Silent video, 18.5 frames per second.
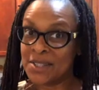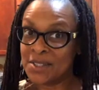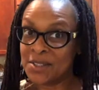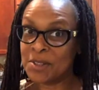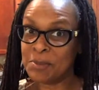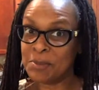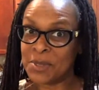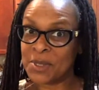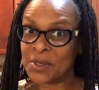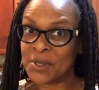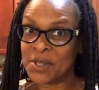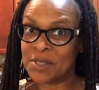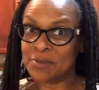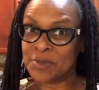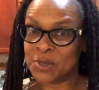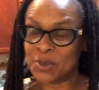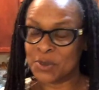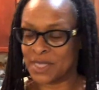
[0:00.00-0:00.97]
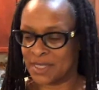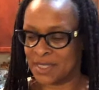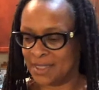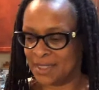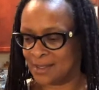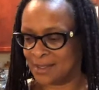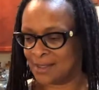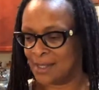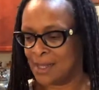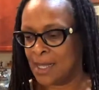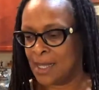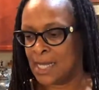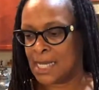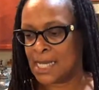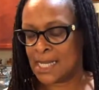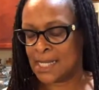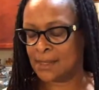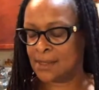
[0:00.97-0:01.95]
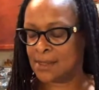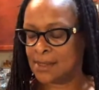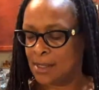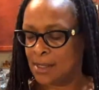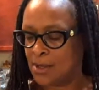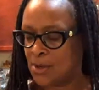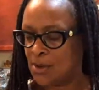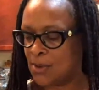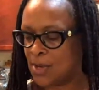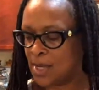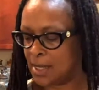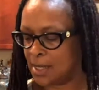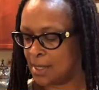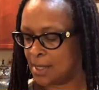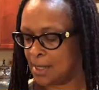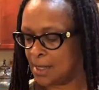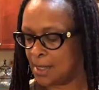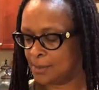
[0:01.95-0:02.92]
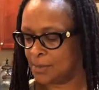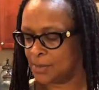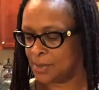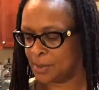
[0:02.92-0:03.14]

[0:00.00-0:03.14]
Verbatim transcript: in the middle of doing this. And so um,